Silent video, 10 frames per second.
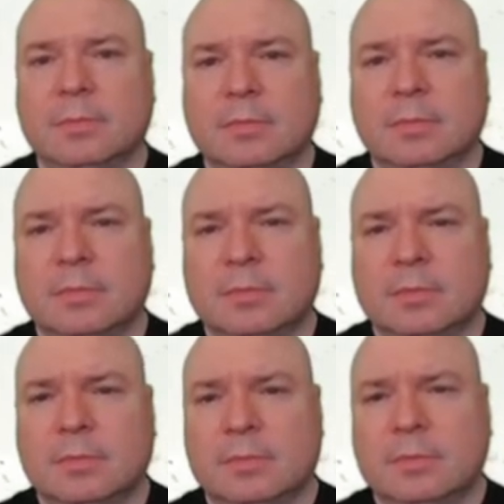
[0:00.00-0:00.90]

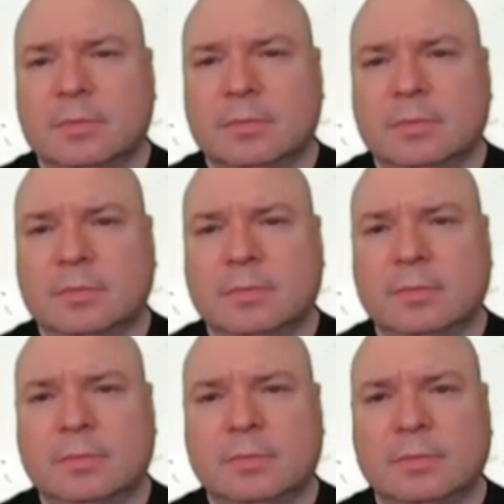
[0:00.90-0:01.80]

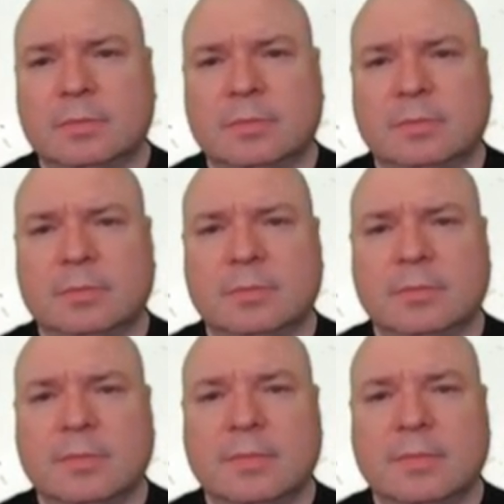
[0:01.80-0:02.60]
No one is speaking in this clip.